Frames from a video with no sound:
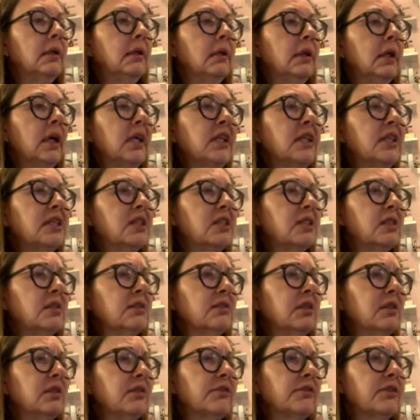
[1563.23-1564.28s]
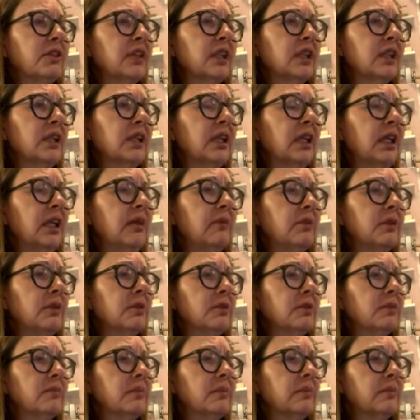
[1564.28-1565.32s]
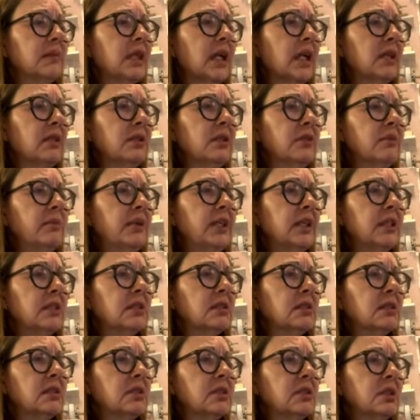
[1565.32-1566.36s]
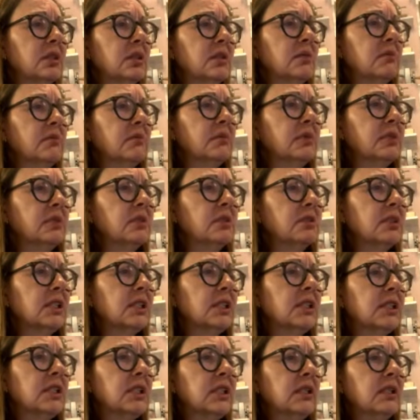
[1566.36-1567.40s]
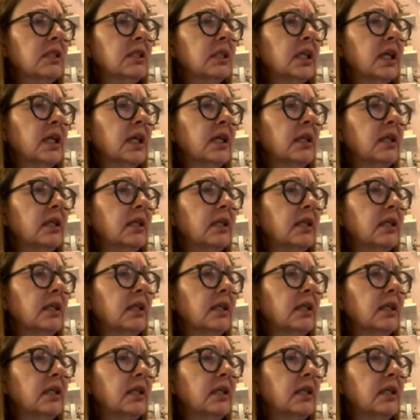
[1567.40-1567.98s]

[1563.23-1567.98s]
Are you still not feeling great with that new medicine, Shalom? Sorry to hear that.